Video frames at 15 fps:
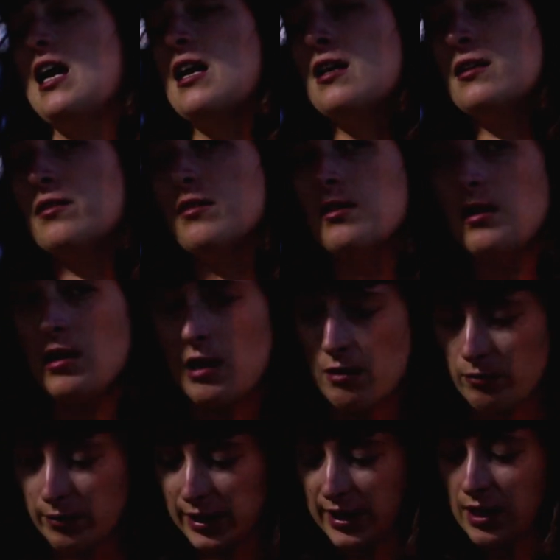and
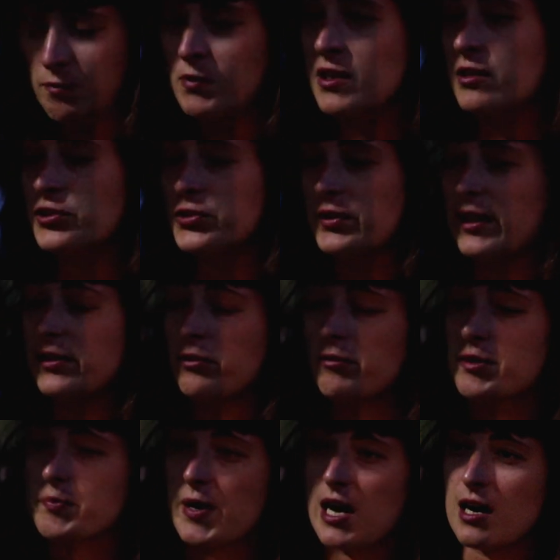we came here together
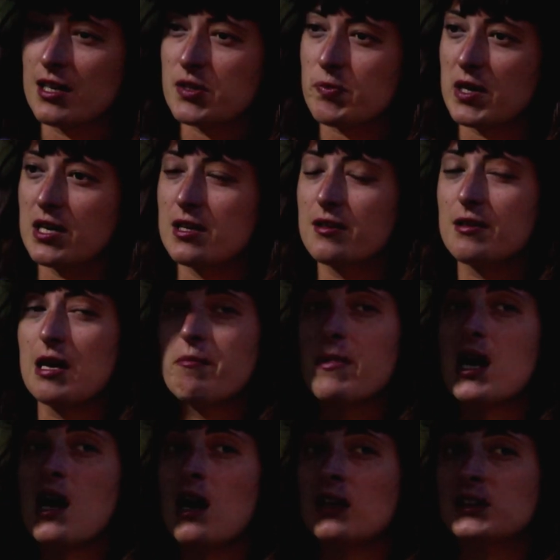with my husband, and
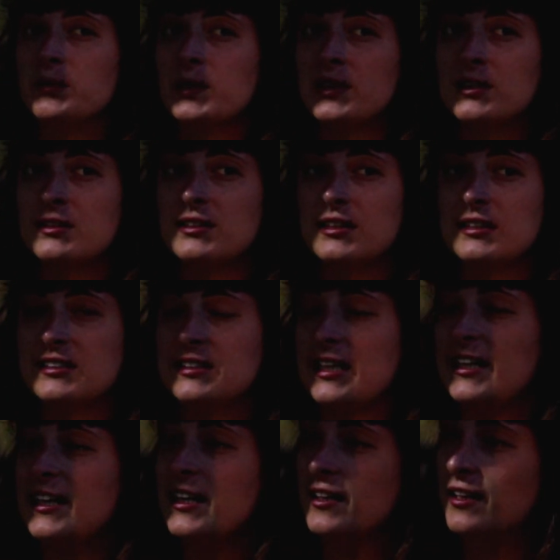my husband is
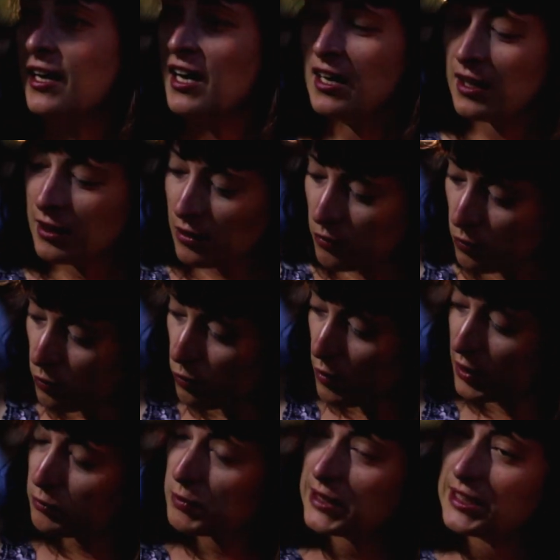staying
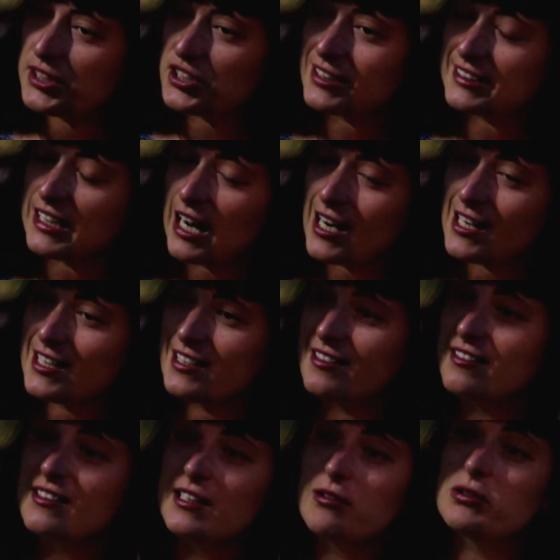one village aside.
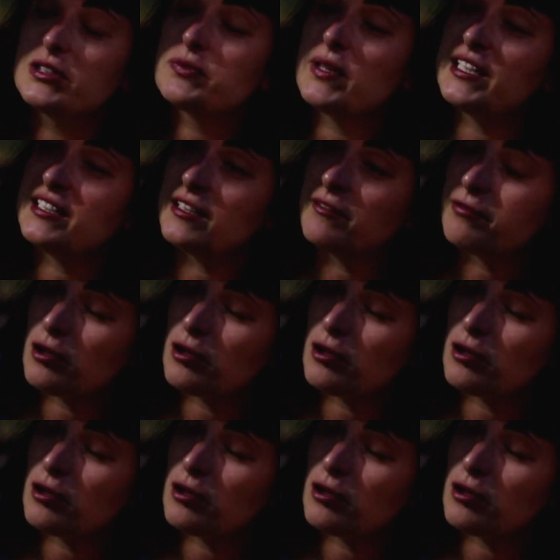He was waiting